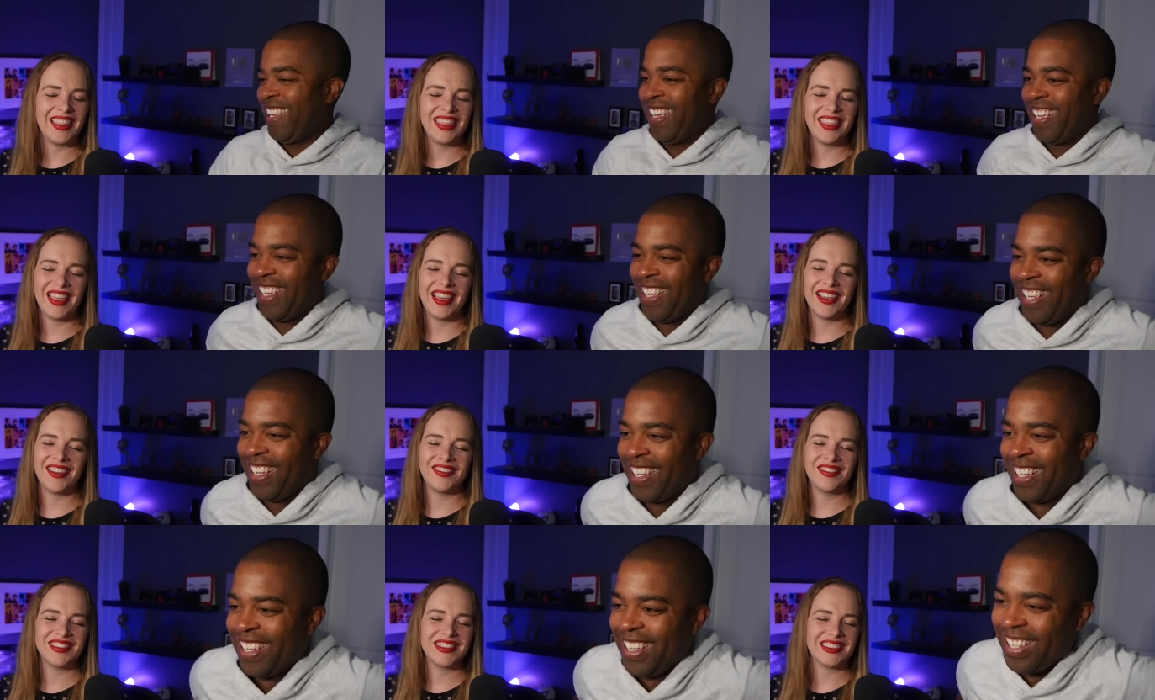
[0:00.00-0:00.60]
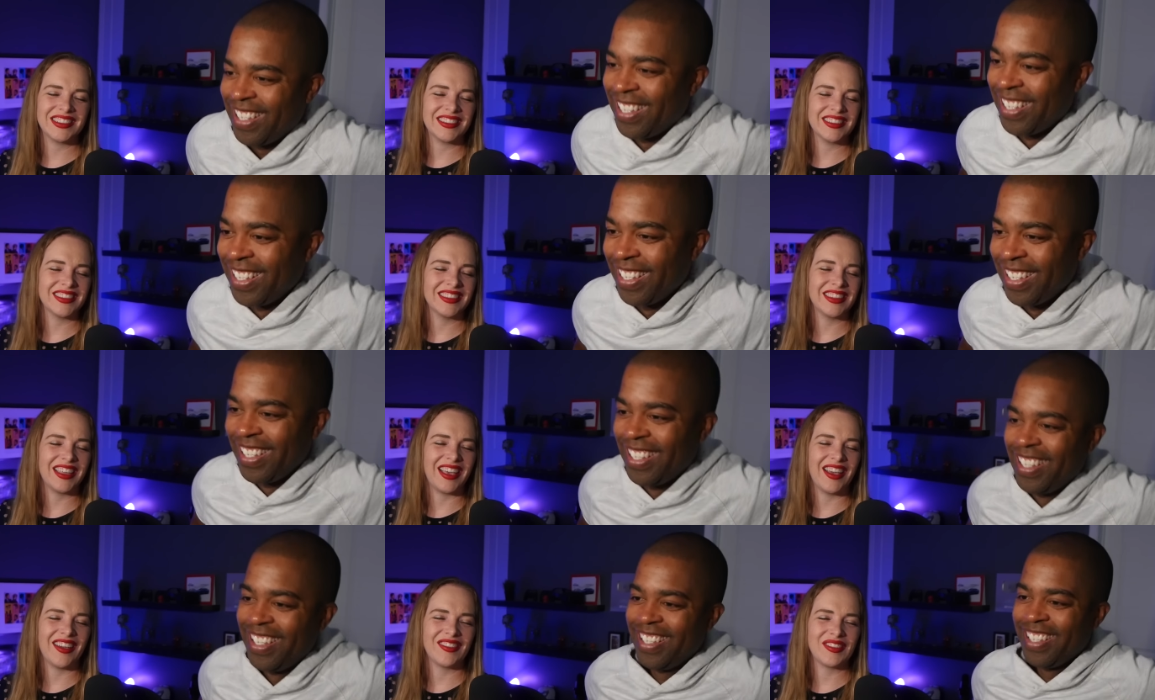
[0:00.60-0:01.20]
Speaker 1: I loved
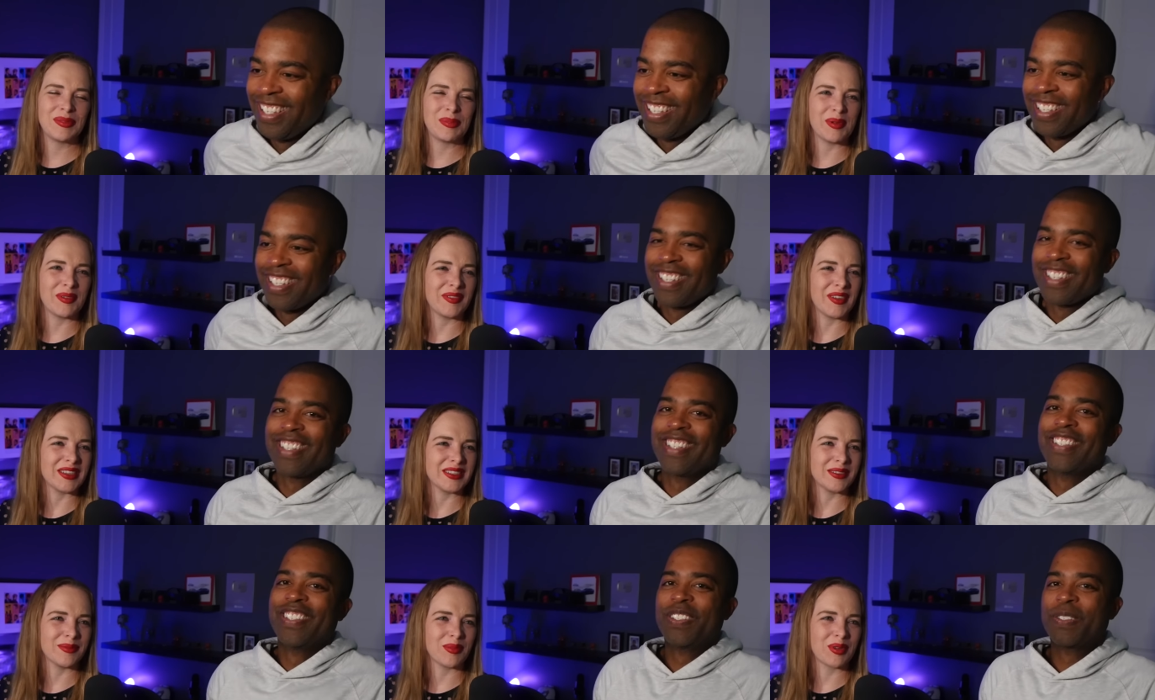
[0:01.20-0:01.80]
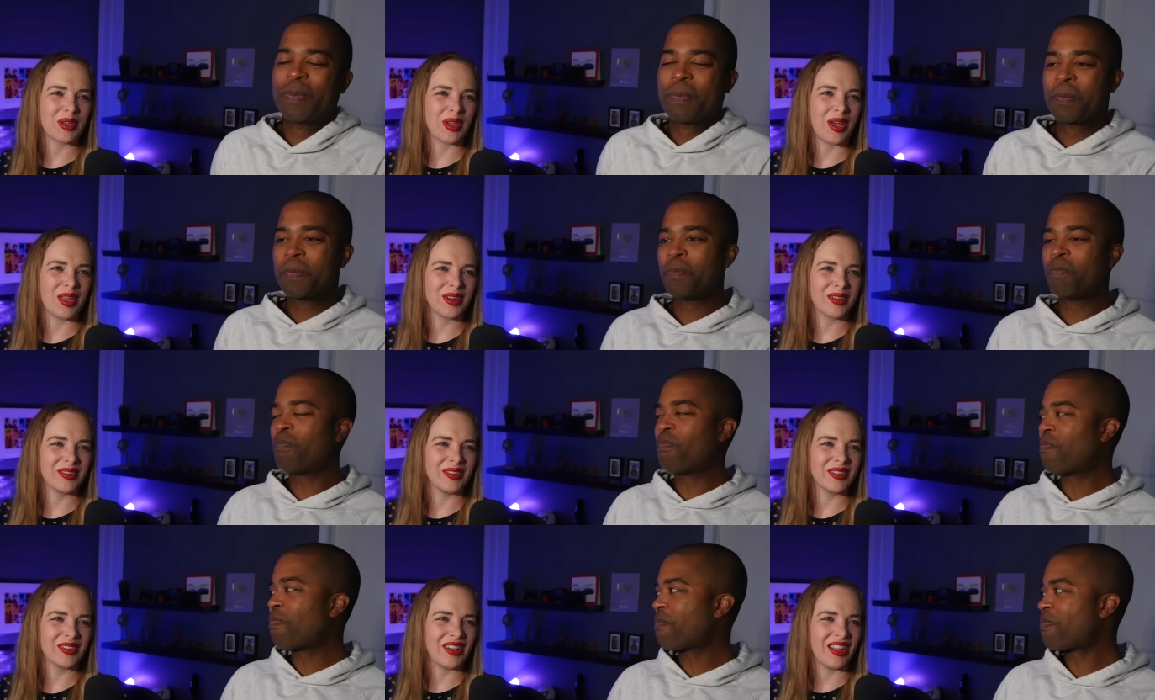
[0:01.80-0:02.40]
loved Professor
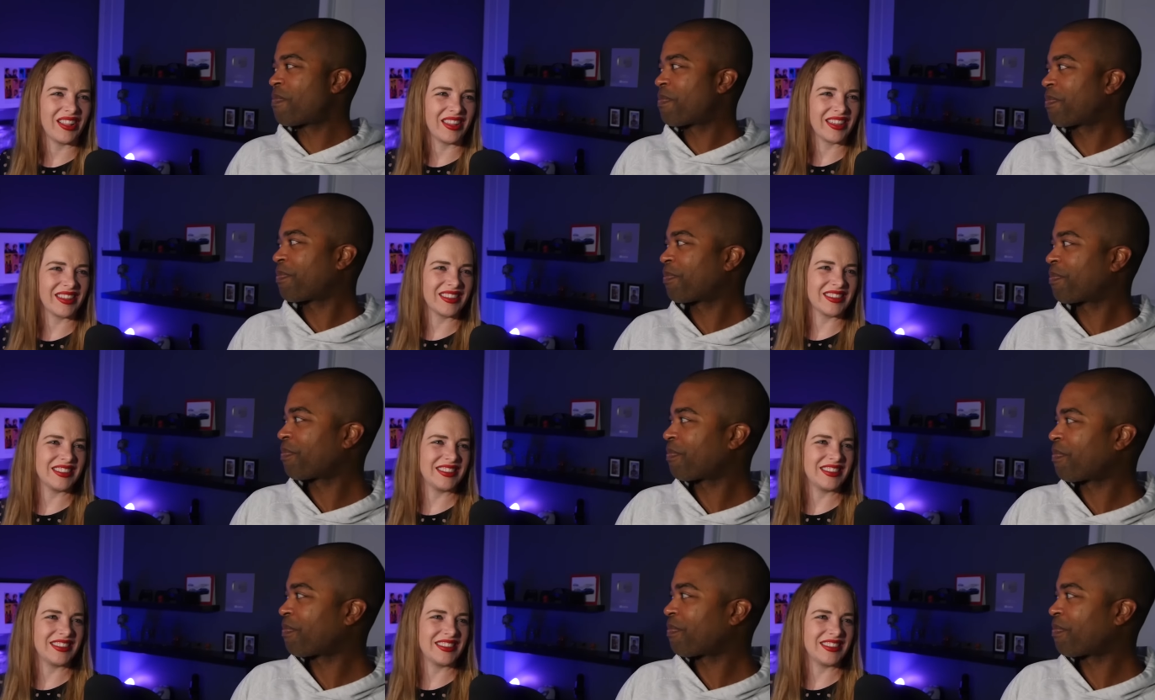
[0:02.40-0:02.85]
McGonagall calling the